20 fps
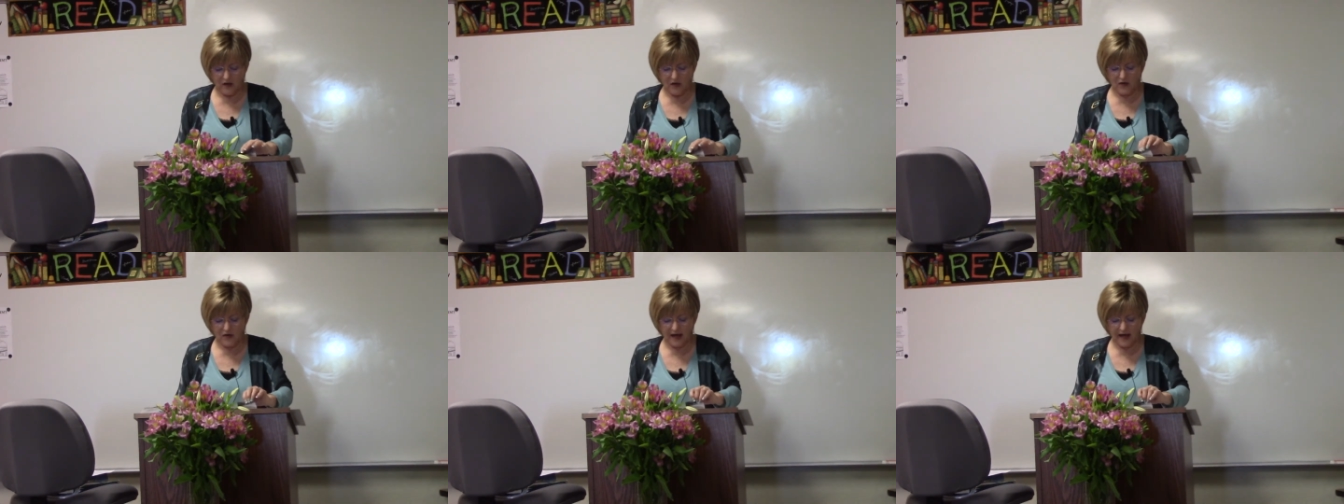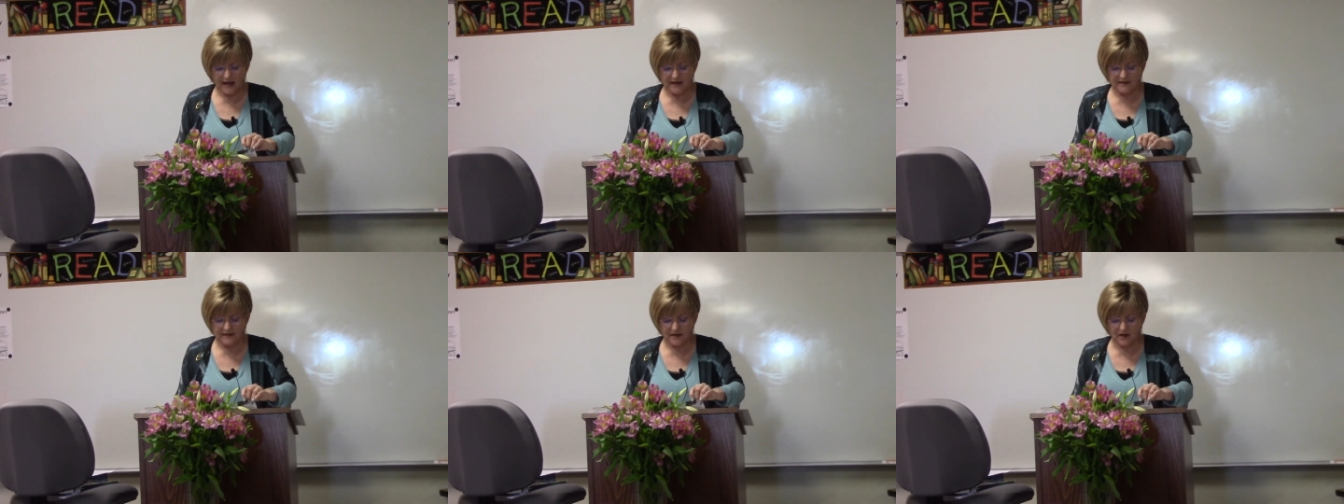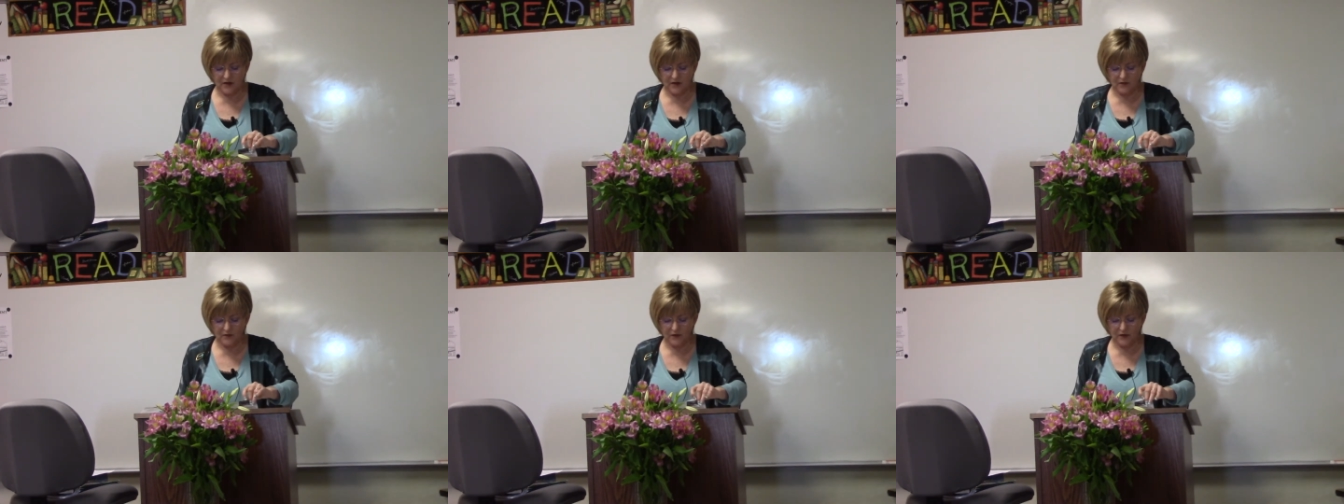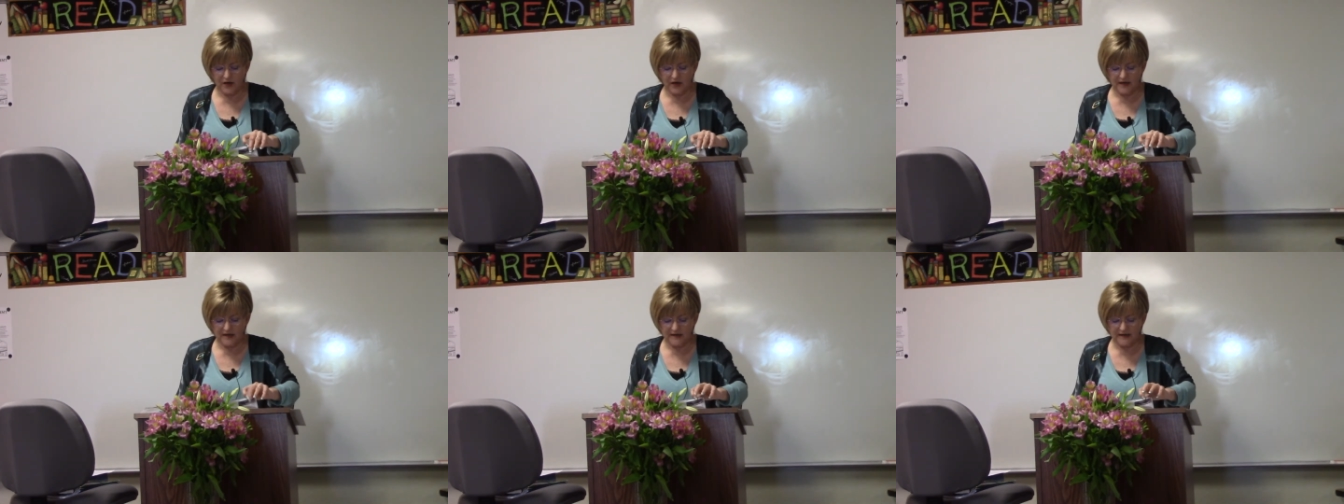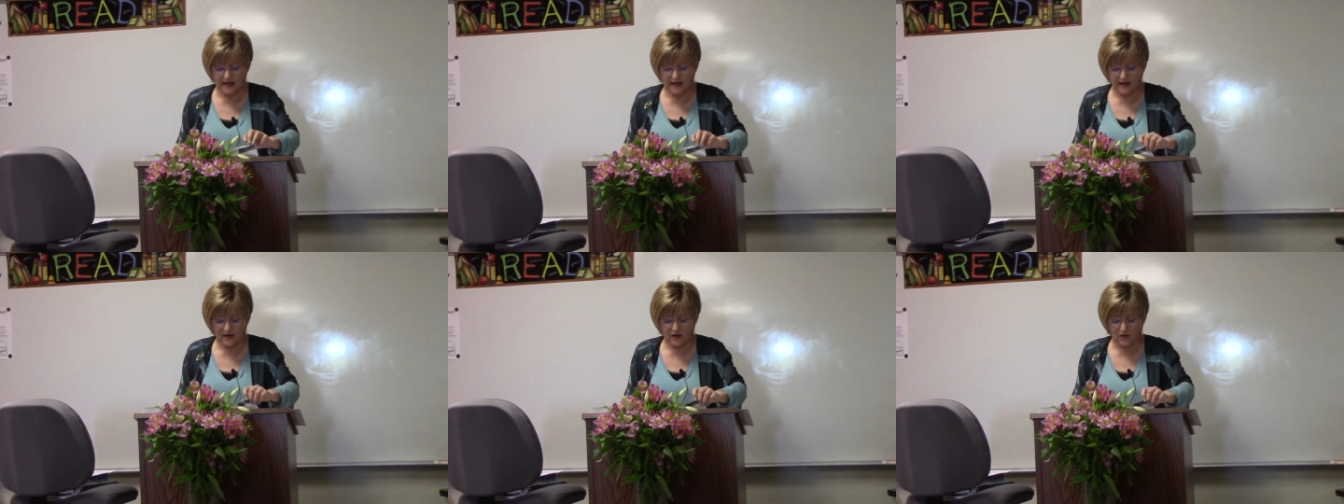Okay, so we're going to
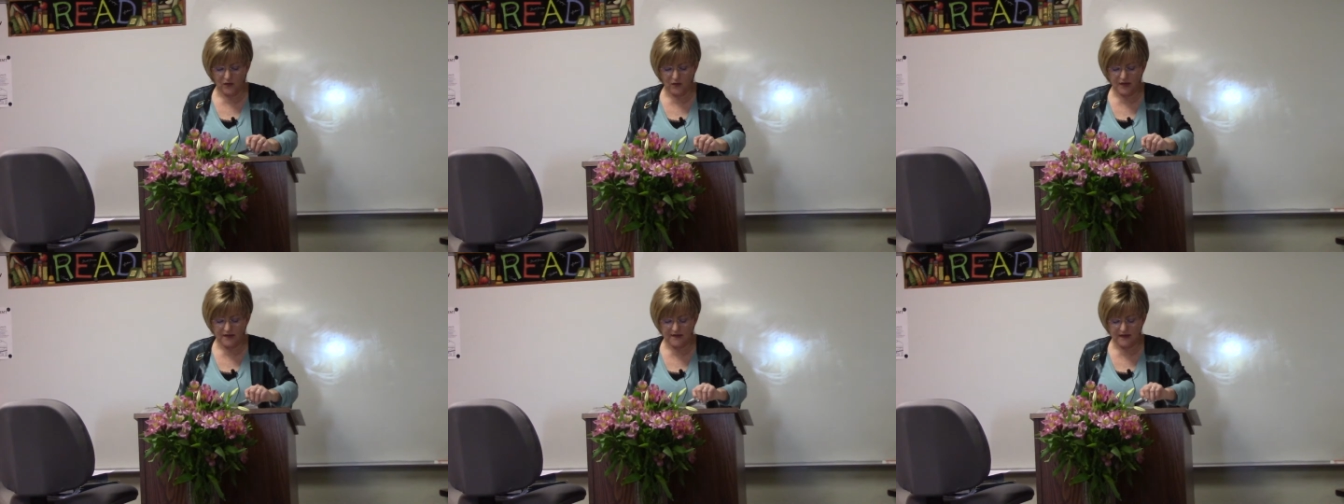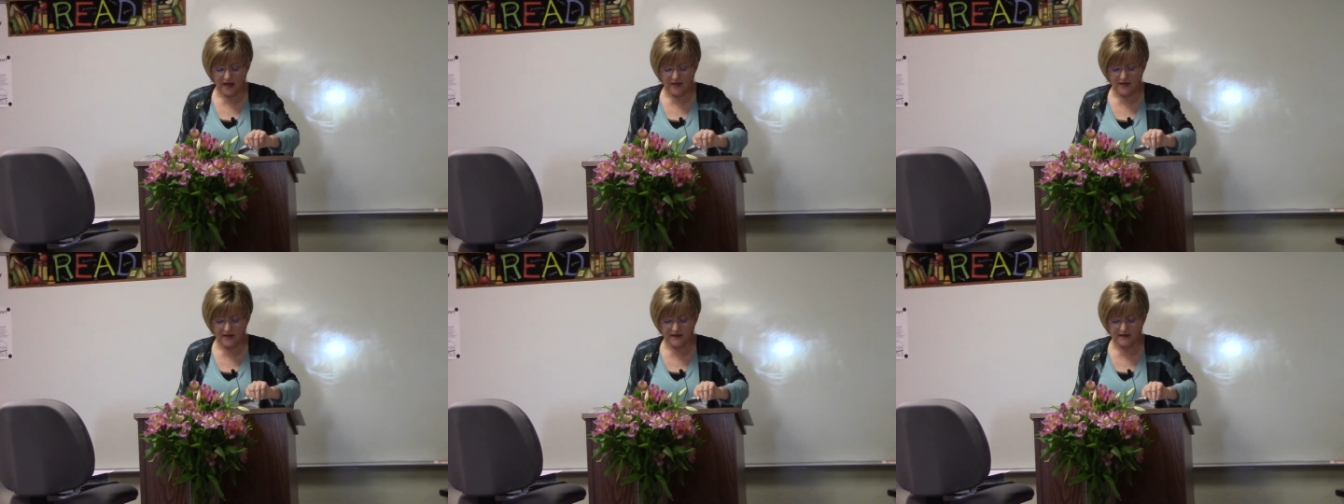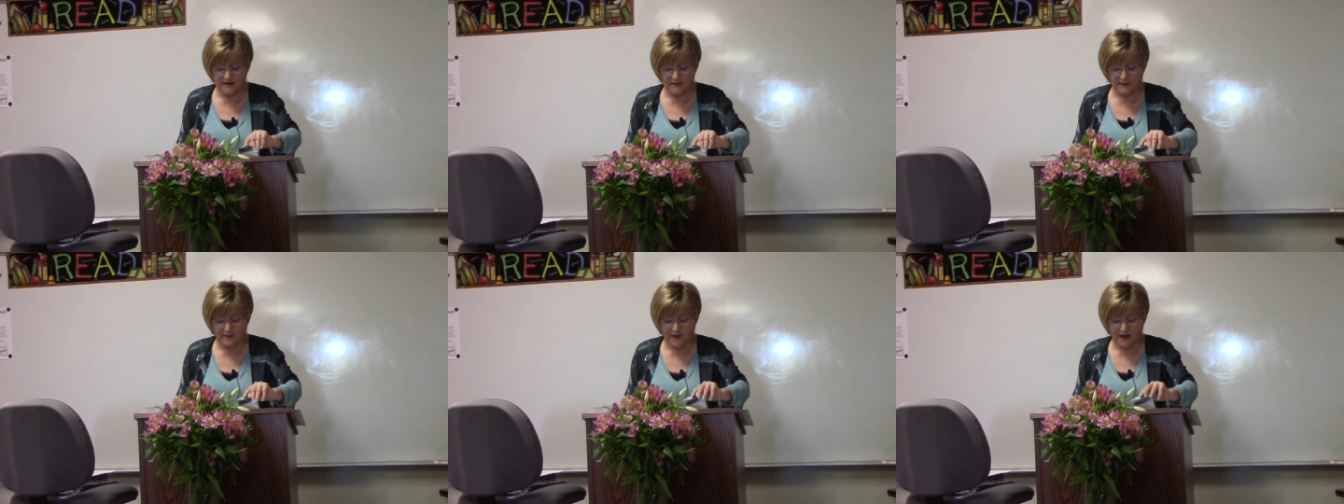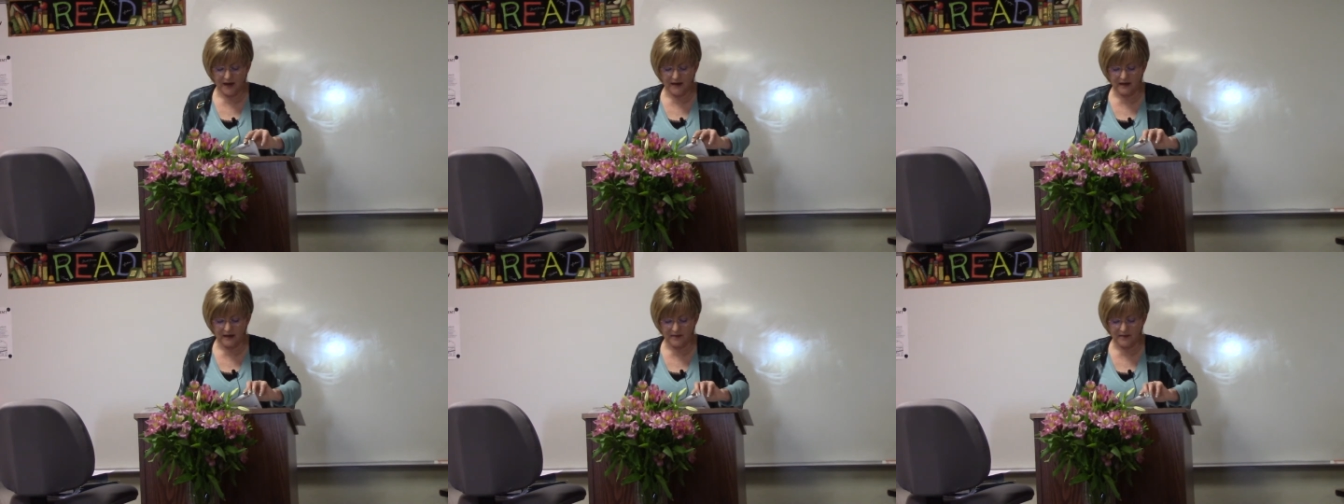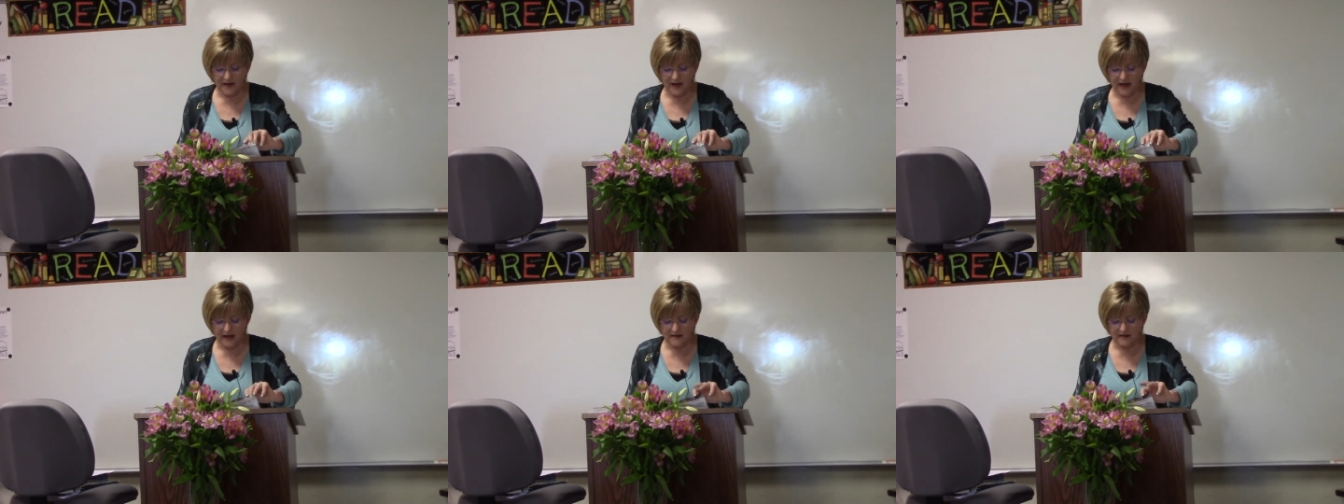take a quiz on this, but let
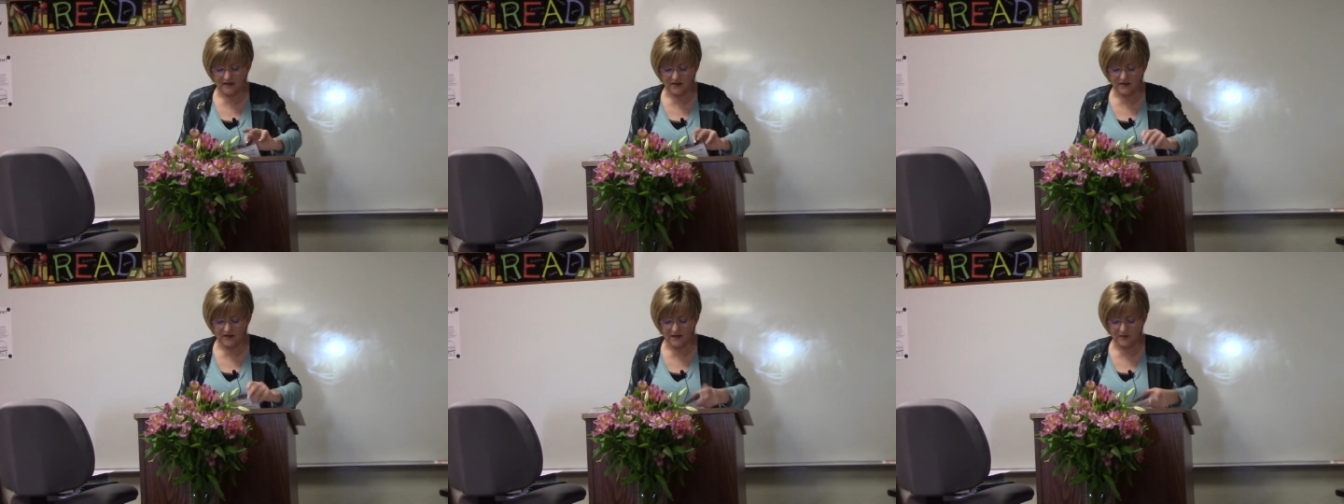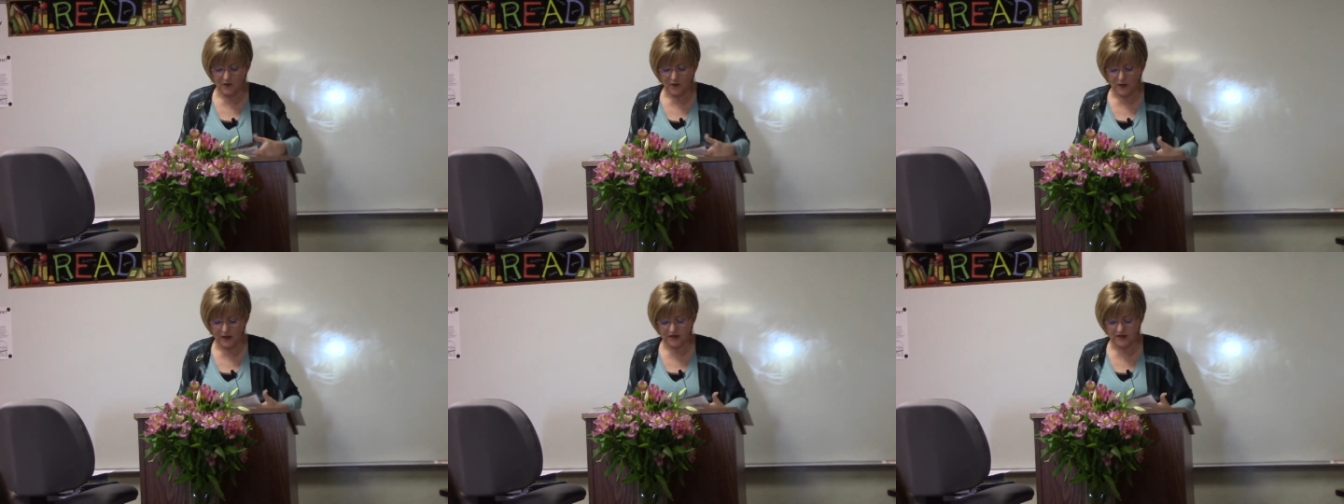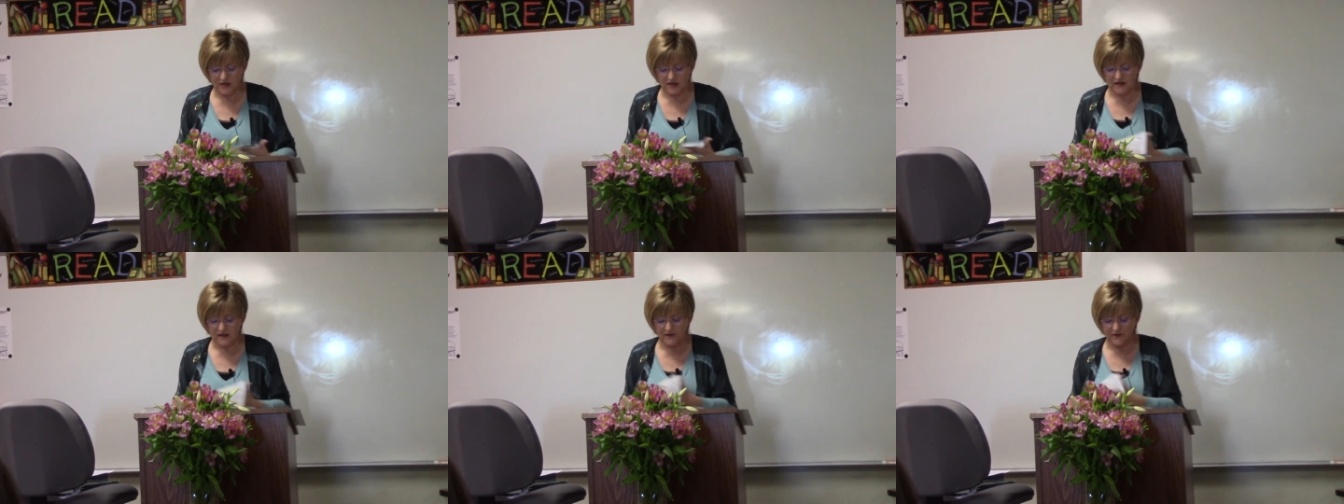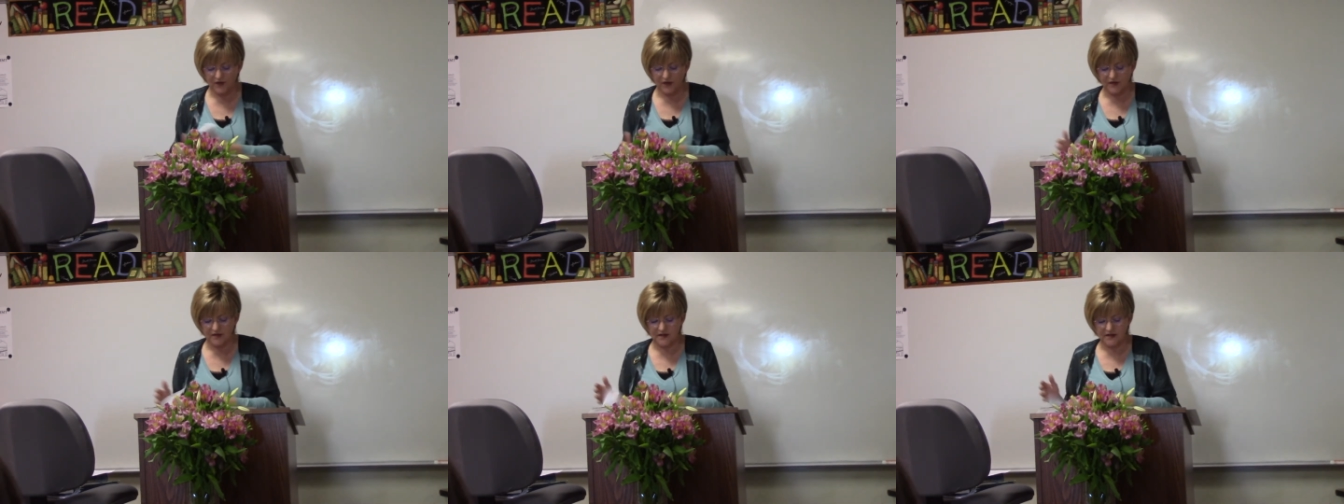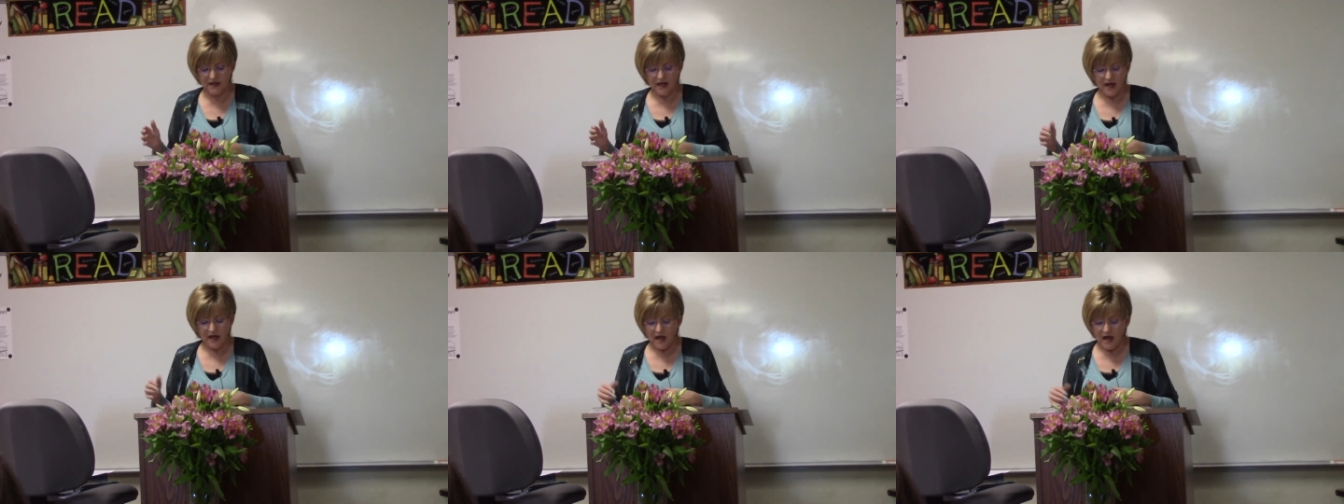me ask you some questions first.